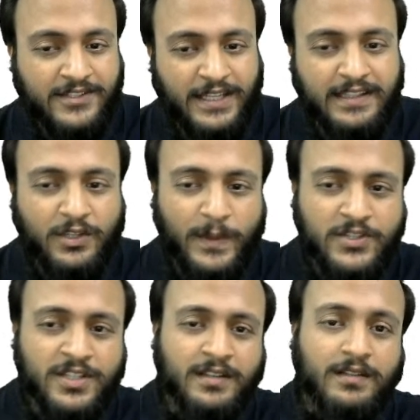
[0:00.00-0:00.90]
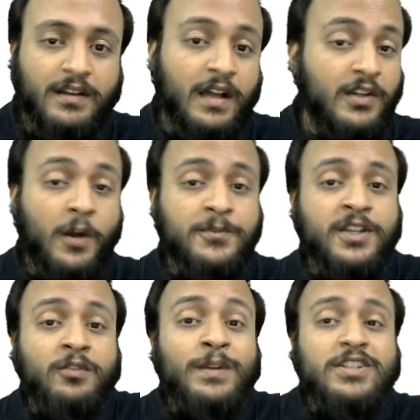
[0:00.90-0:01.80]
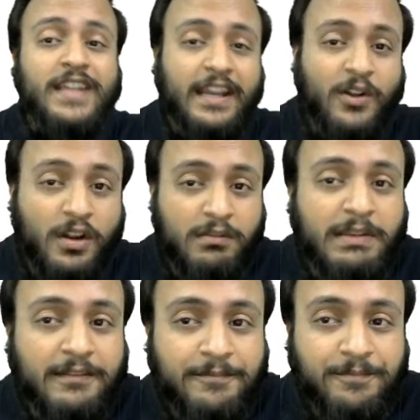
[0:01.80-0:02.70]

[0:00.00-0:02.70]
the question or the option which cannot be.